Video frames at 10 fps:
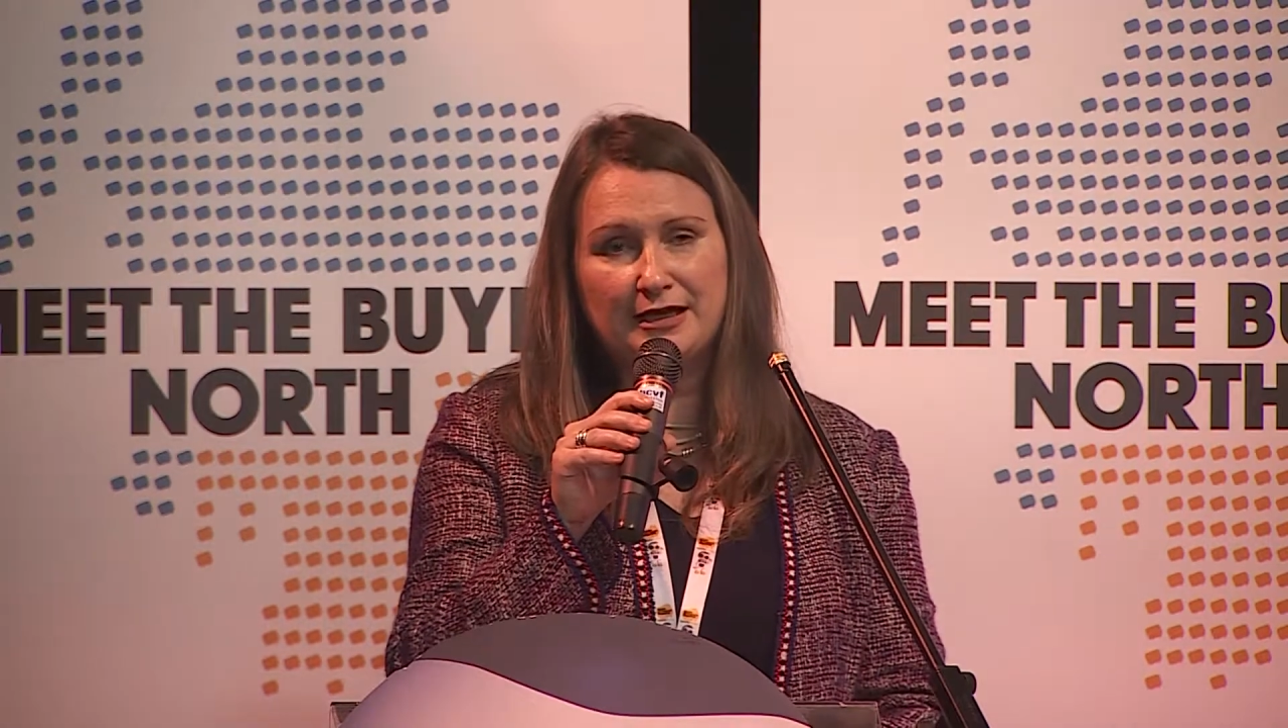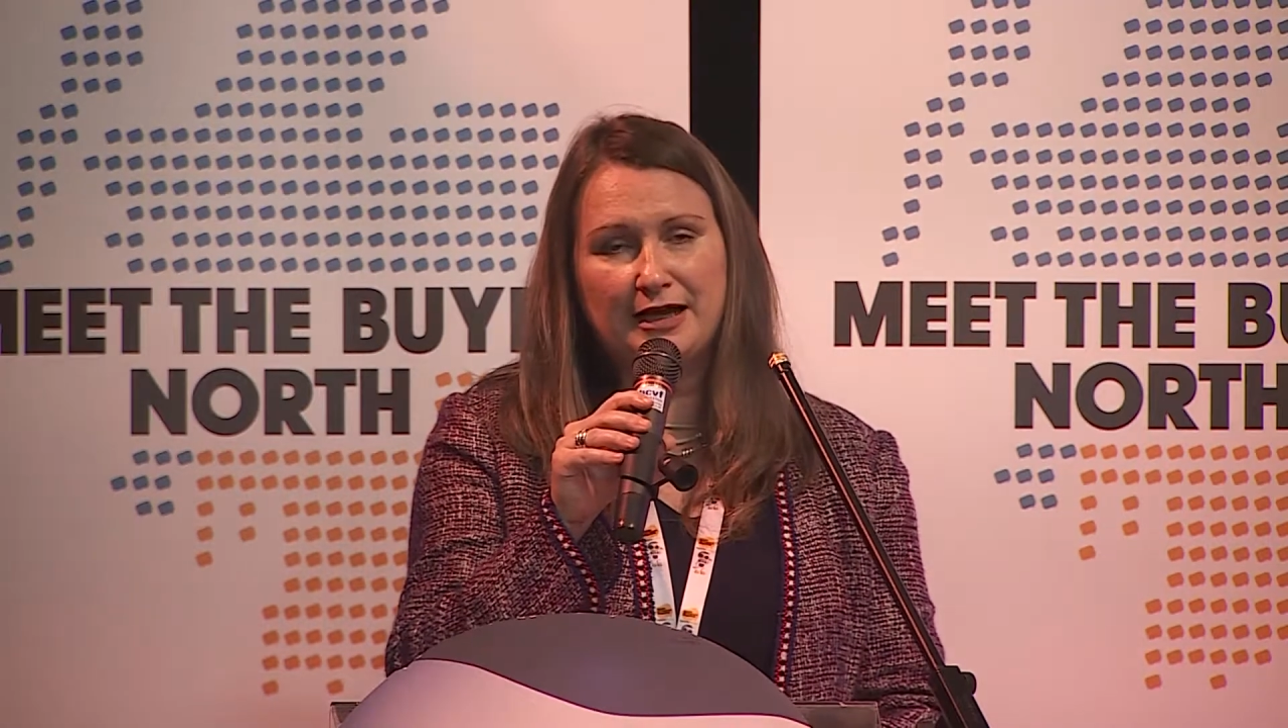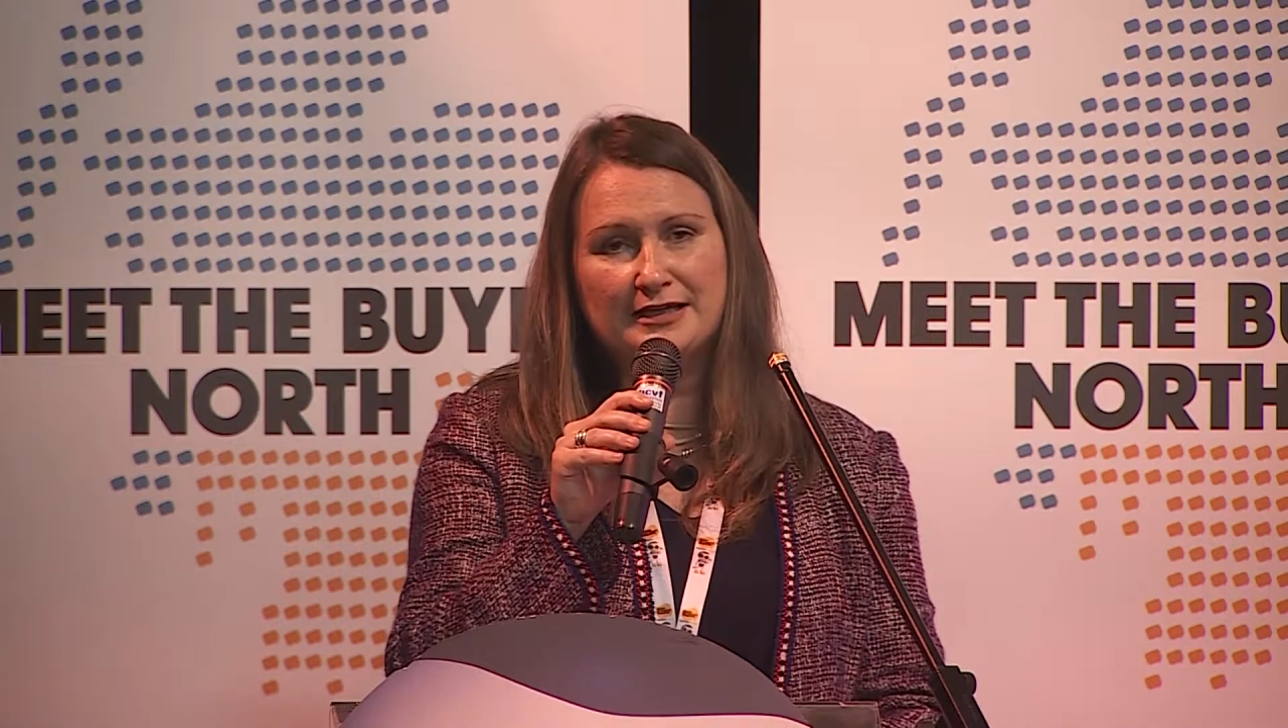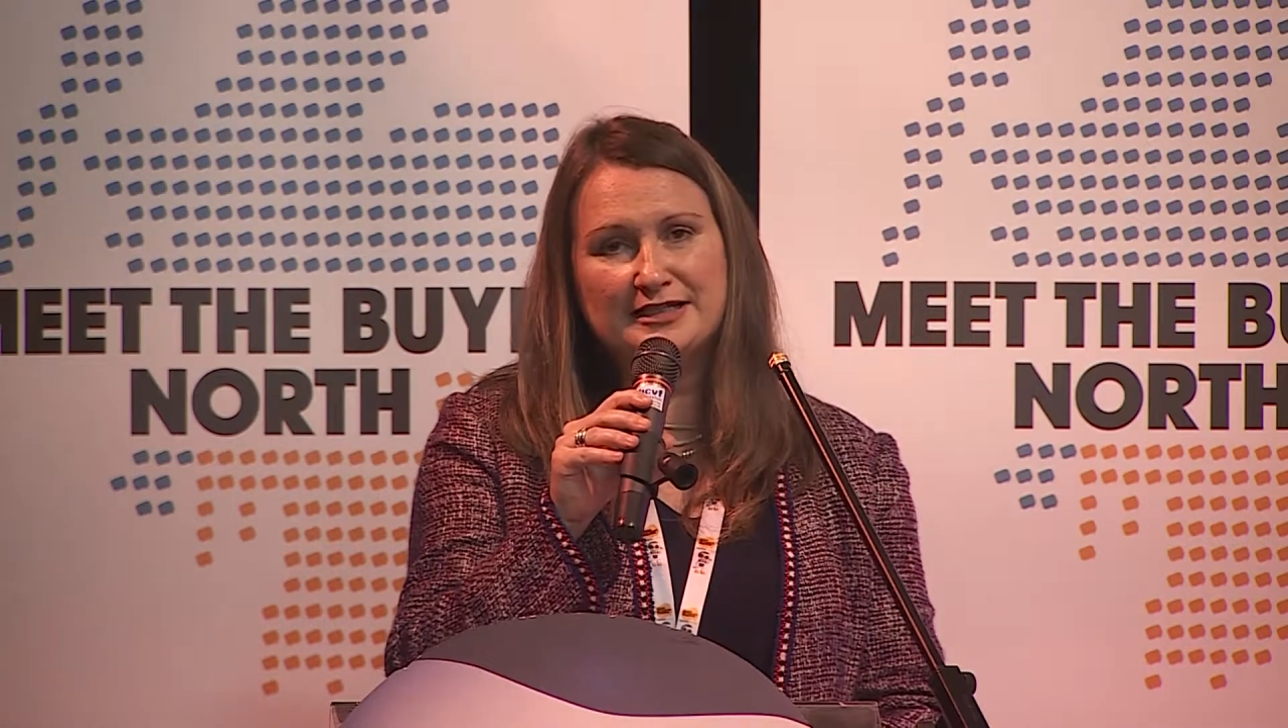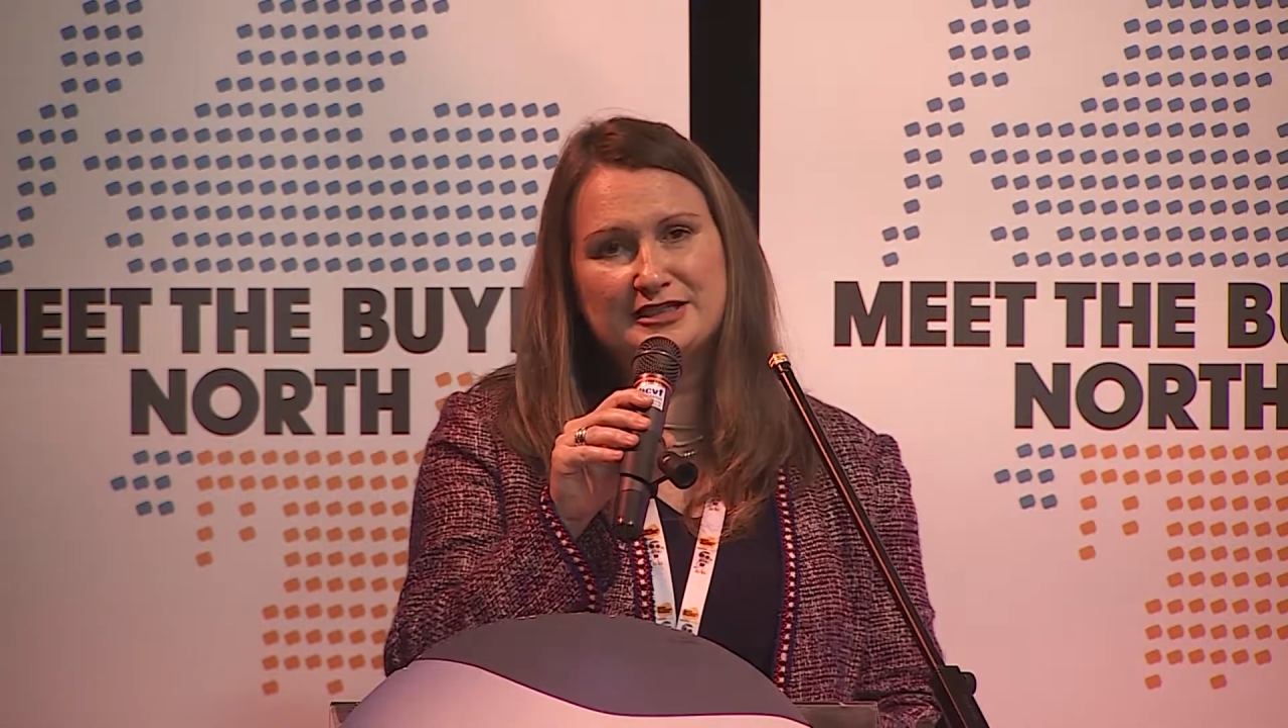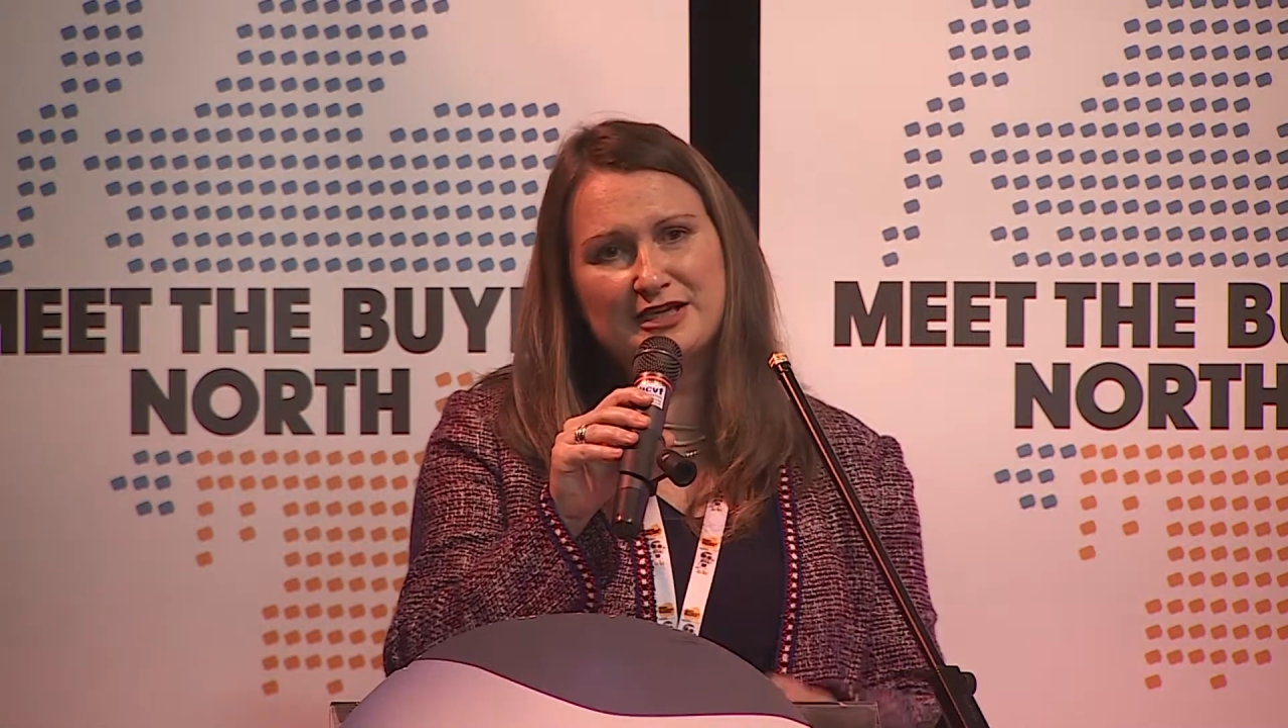and it's